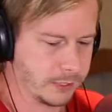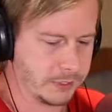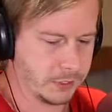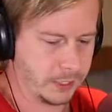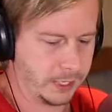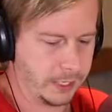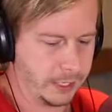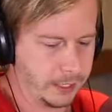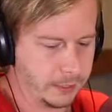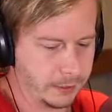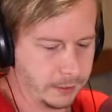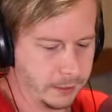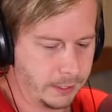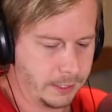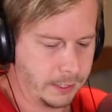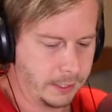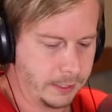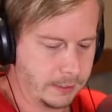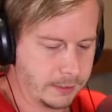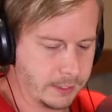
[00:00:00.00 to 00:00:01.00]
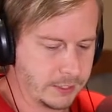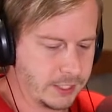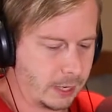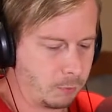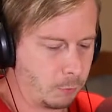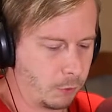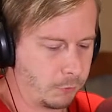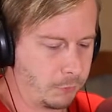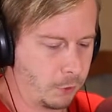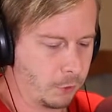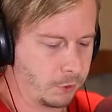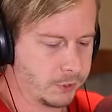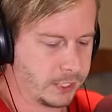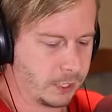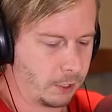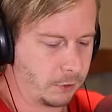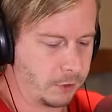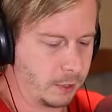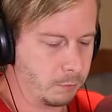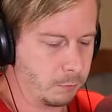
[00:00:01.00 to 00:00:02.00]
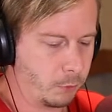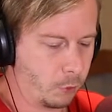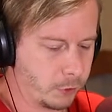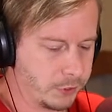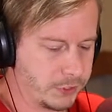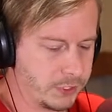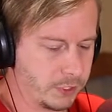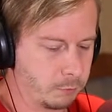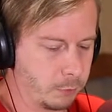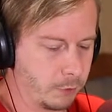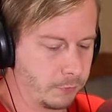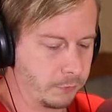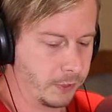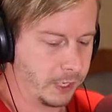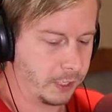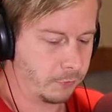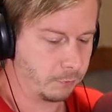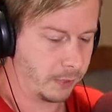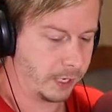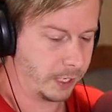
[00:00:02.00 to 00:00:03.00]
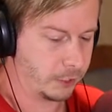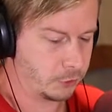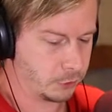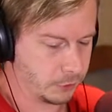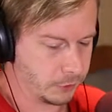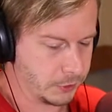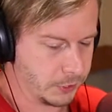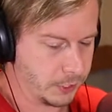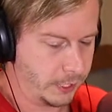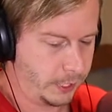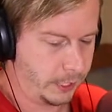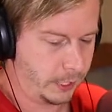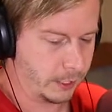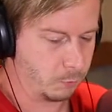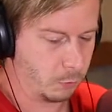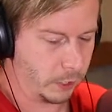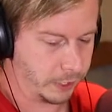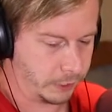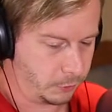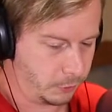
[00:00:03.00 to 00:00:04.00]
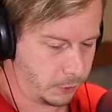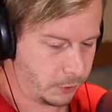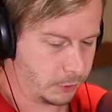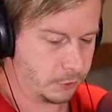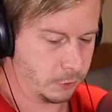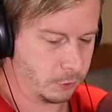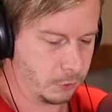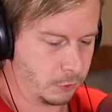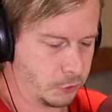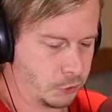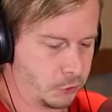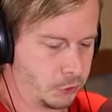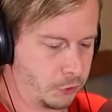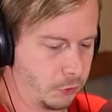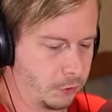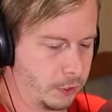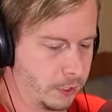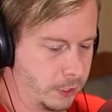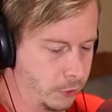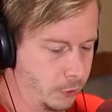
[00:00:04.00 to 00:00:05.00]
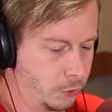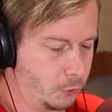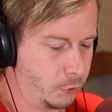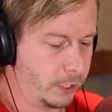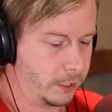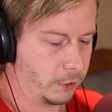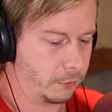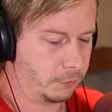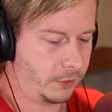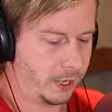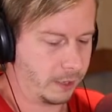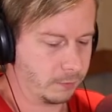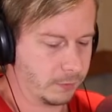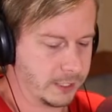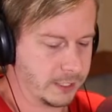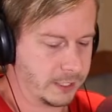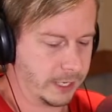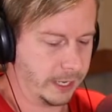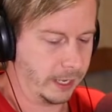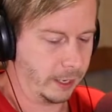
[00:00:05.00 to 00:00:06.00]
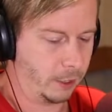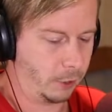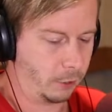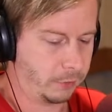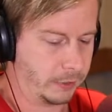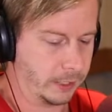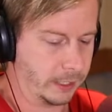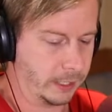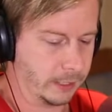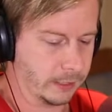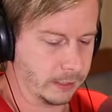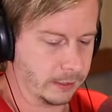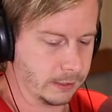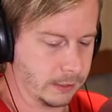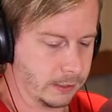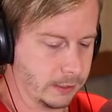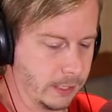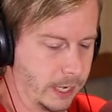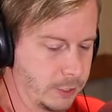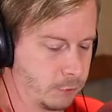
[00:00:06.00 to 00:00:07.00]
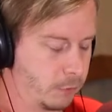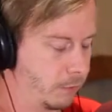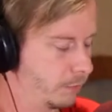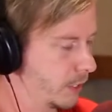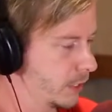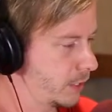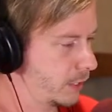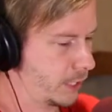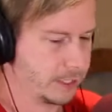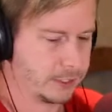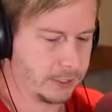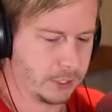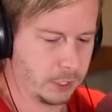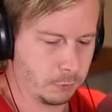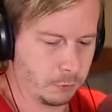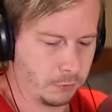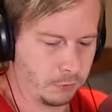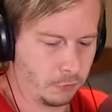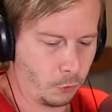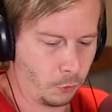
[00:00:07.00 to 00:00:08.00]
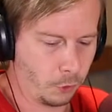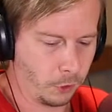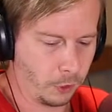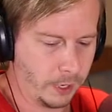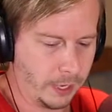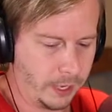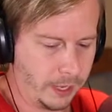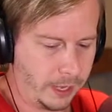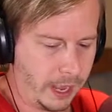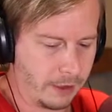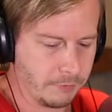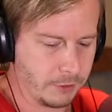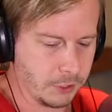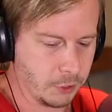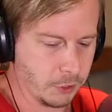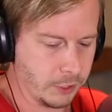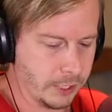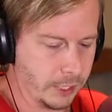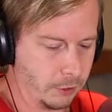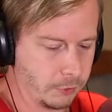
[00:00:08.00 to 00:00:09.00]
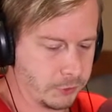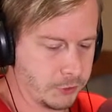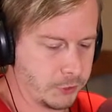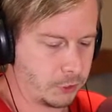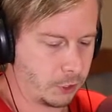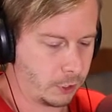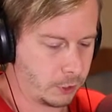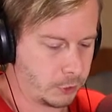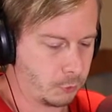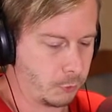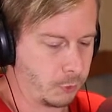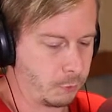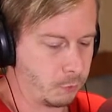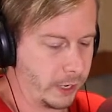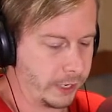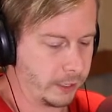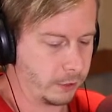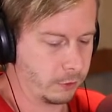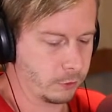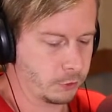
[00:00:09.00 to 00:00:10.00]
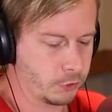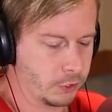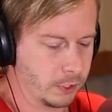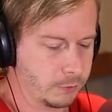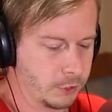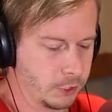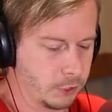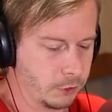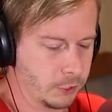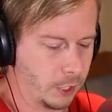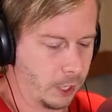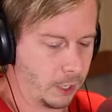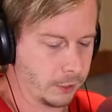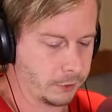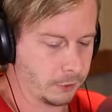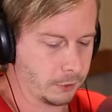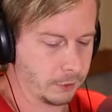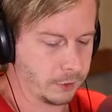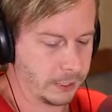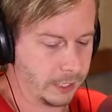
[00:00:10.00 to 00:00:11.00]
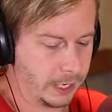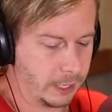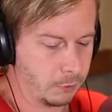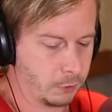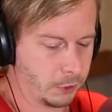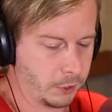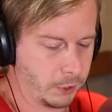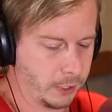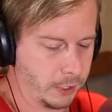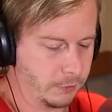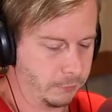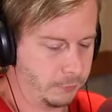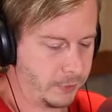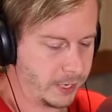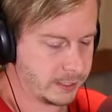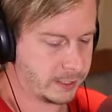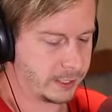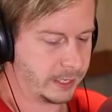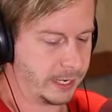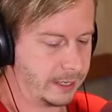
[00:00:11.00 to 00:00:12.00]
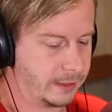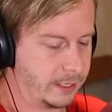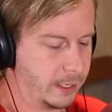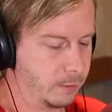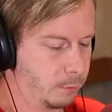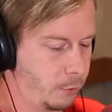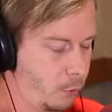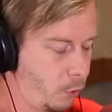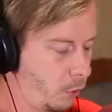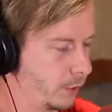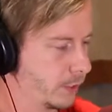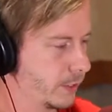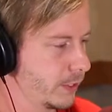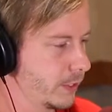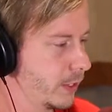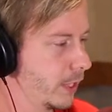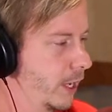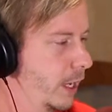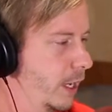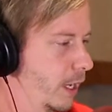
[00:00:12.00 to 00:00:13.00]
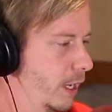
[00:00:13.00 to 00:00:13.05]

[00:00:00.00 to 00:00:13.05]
once again. This time we're focusing on the importance of preventive measures and what you can do to ensure that you and your family stay healthy. And as we've discussed here before, having good health starts with regular trips to your doctor. And today we're going to investigate the importance